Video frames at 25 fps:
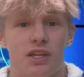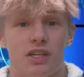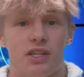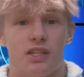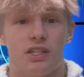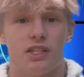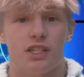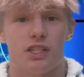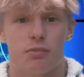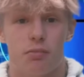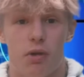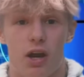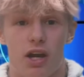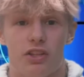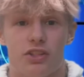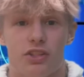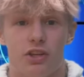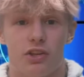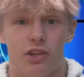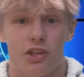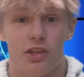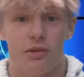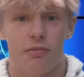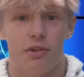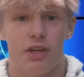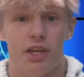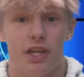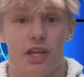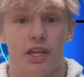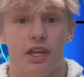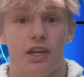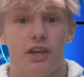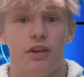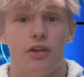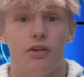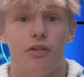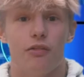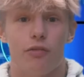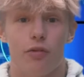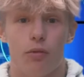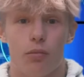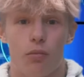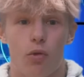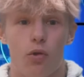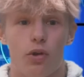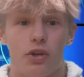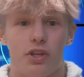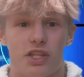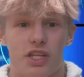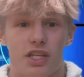Spots are limited. For
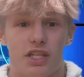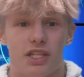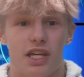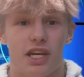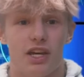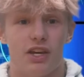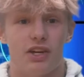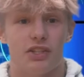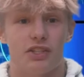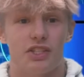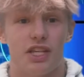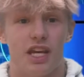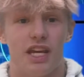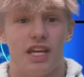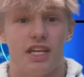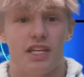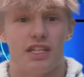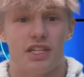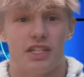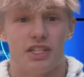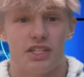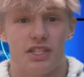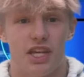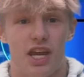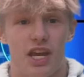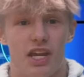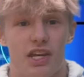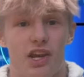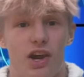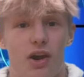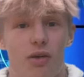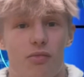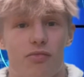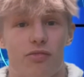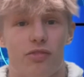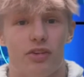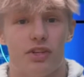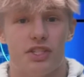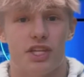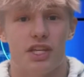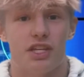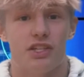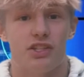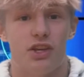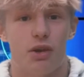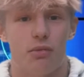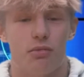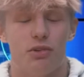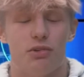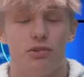more details and to sign up, visit
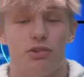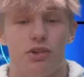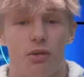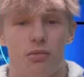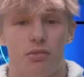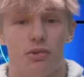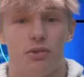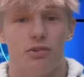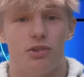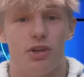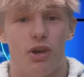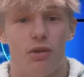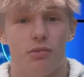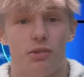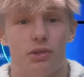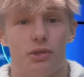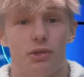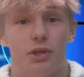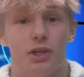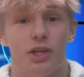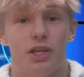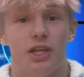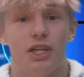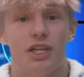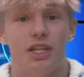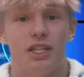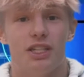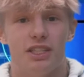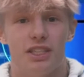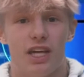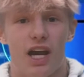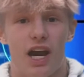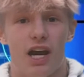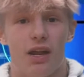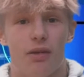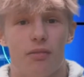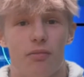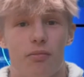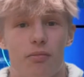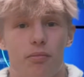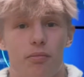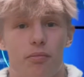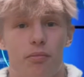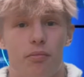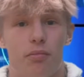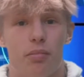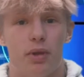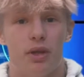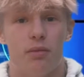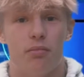
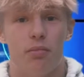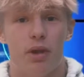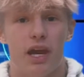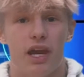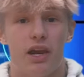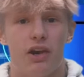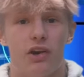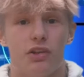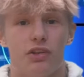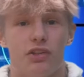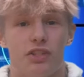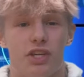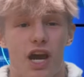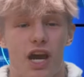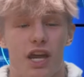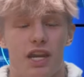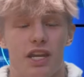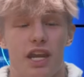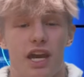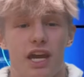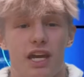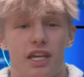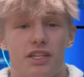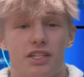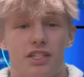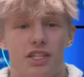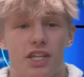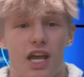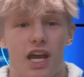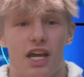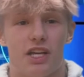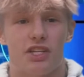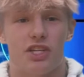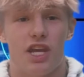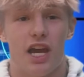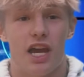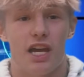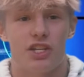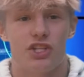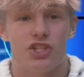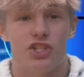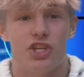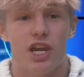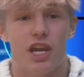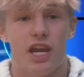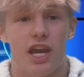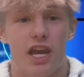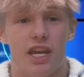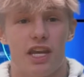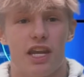www.bidpal.net slash
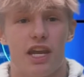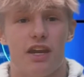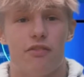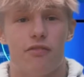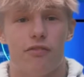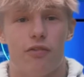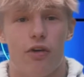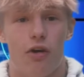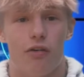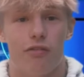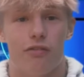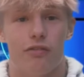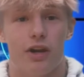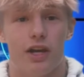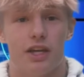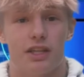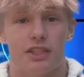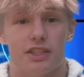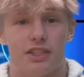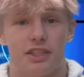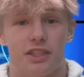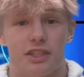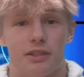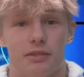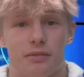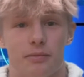SJNA Fall Fest.